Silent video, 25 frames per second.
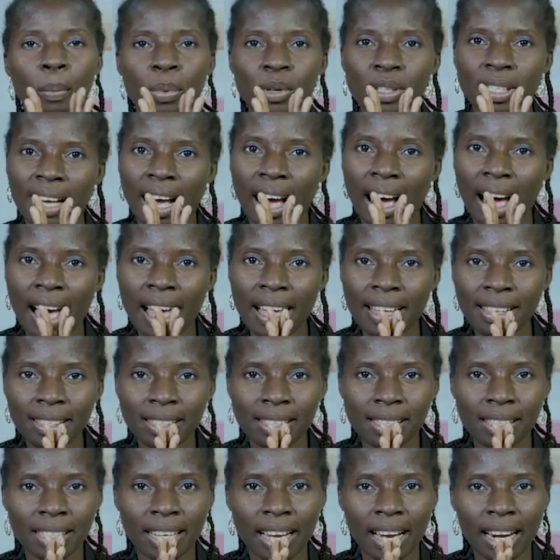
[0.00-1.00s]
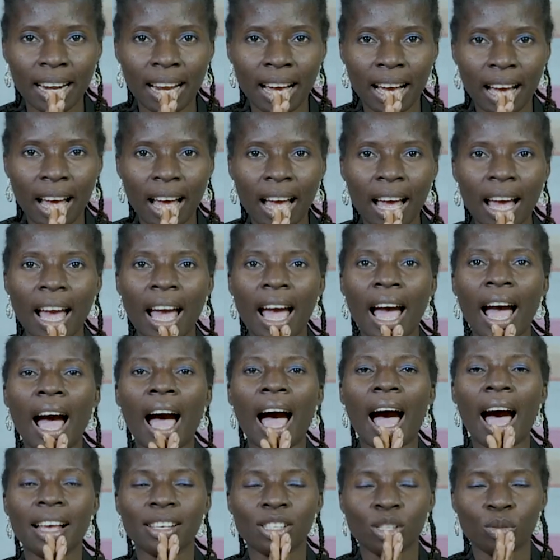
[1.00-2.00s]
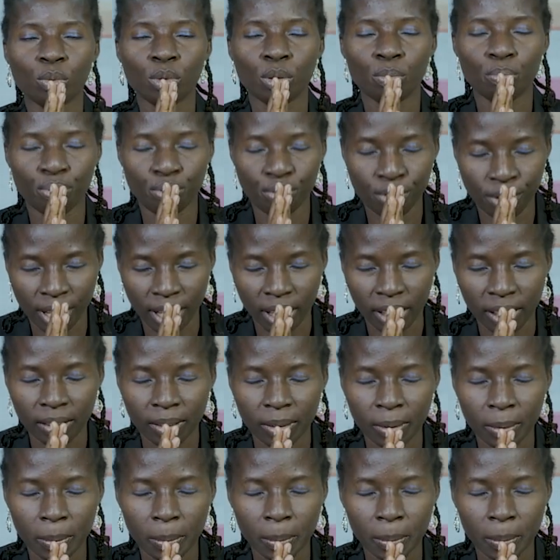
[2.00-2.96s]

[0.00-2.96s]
put our hands together as we pray.